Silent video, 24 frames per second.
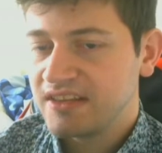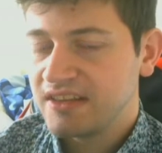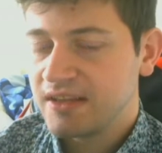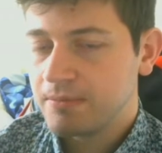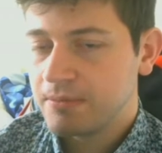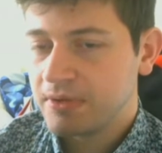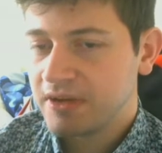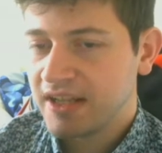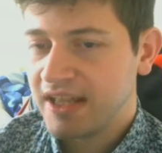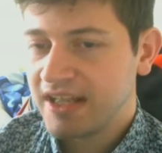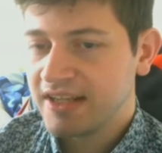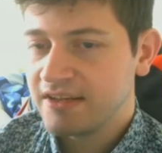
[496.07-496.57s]
the
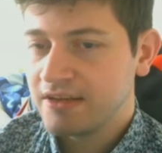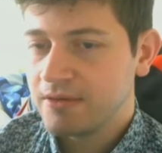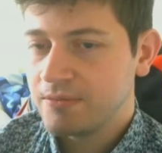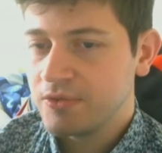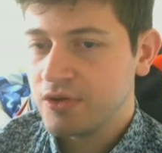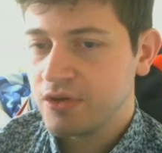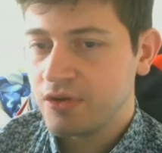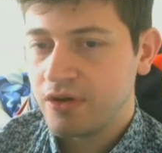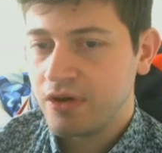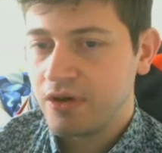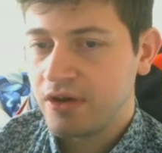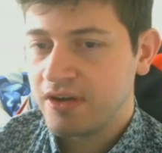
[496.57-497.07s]
platinum
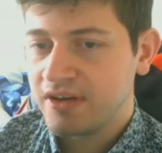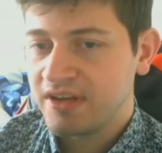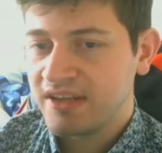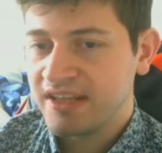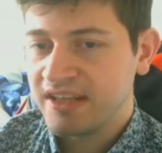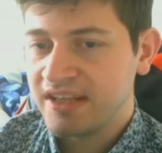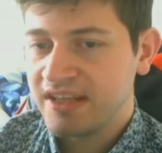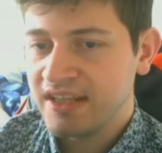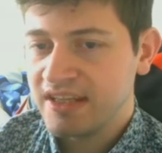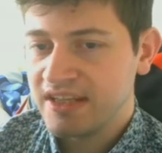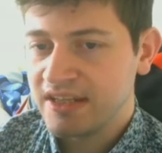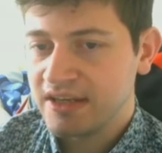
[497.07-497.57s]
you earn
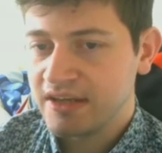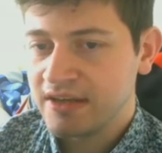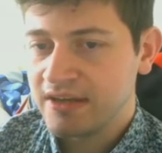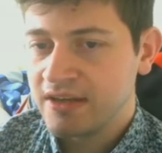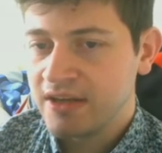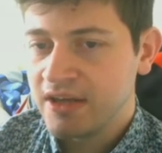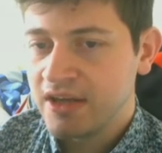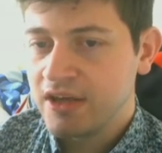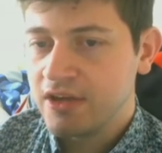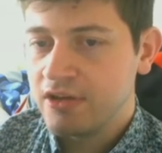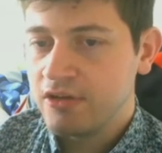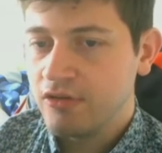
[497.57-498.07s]
here,
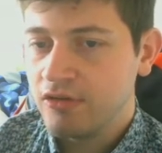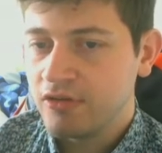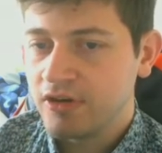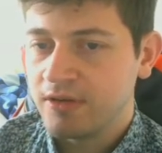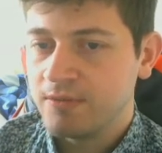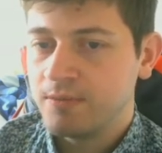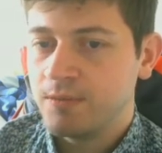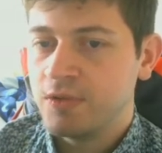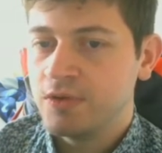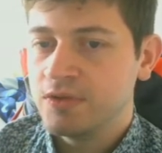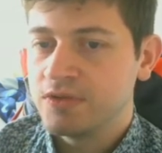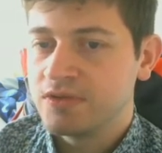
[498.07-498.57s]
you
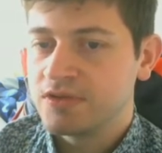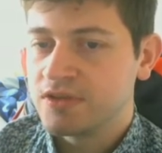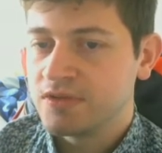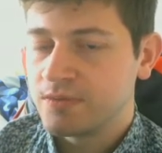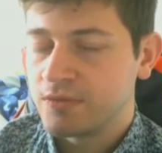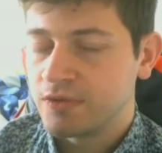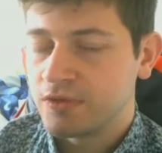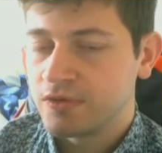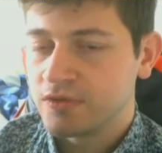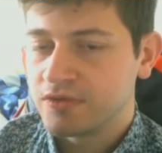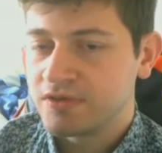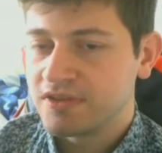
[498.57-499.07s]
can put
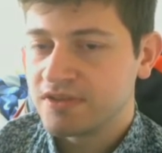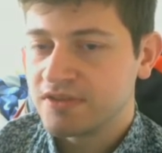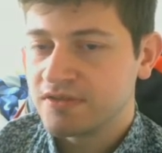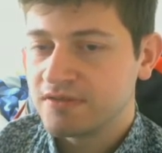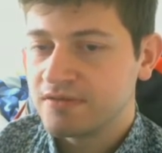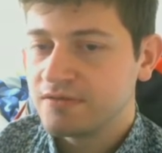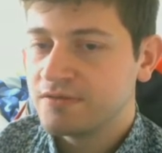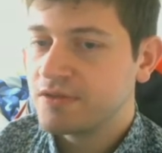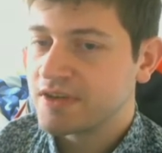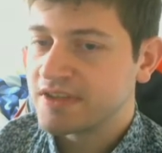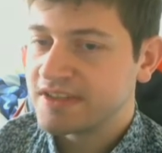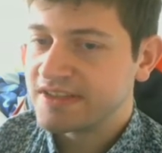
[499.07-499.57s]
towards,
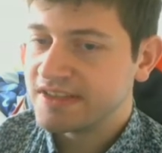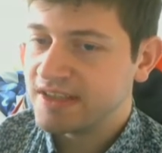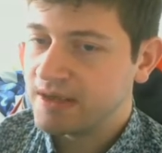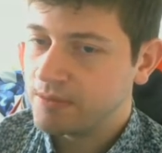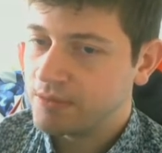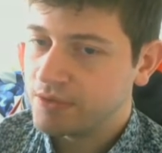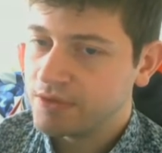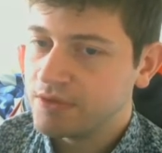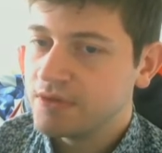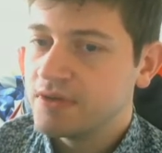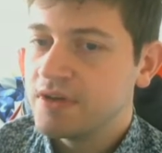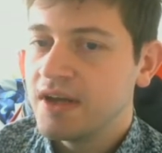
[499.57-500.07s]
for
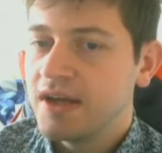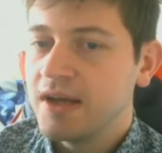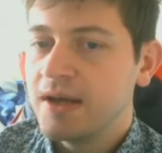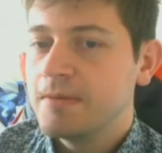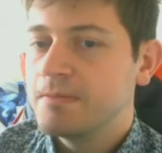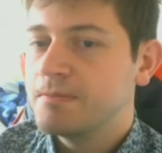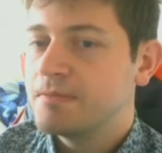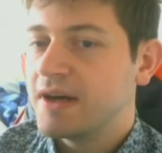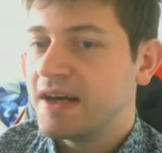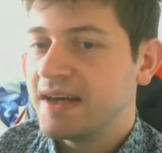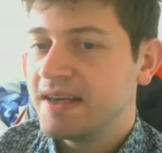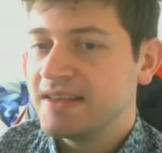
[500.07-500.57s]
example,
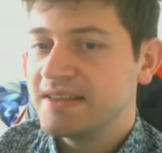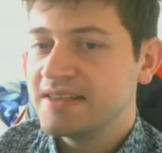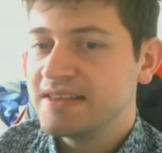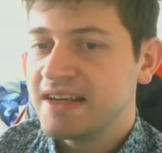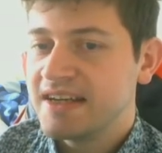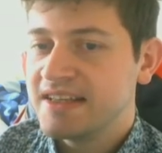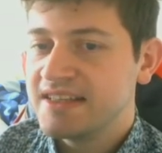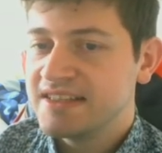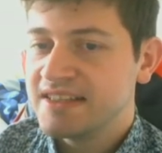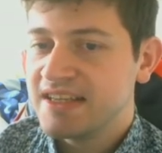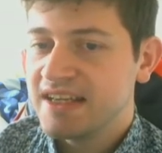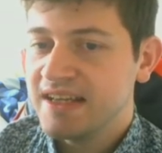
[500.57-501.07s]
buying
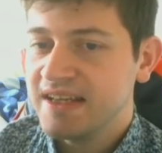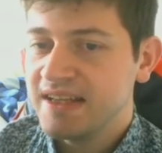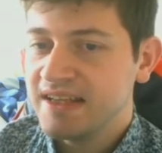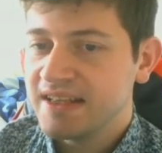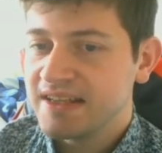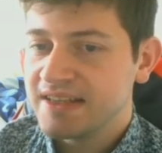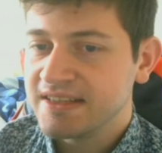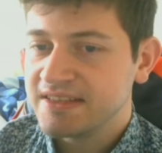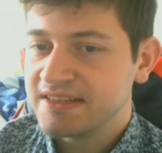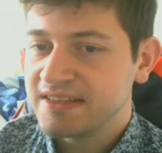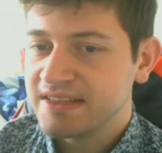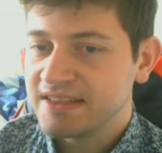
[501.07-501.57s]

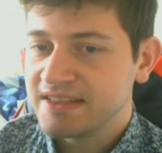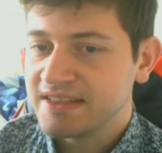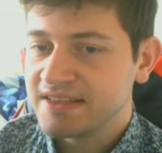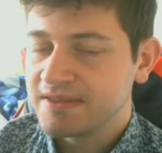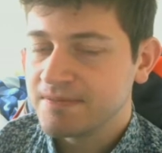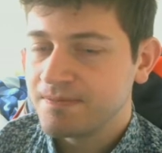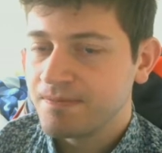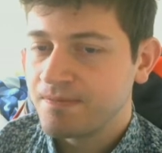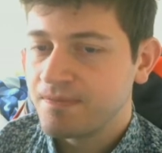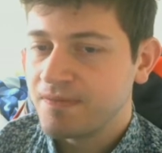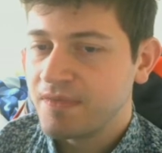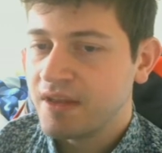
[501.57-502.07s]
Titania sets.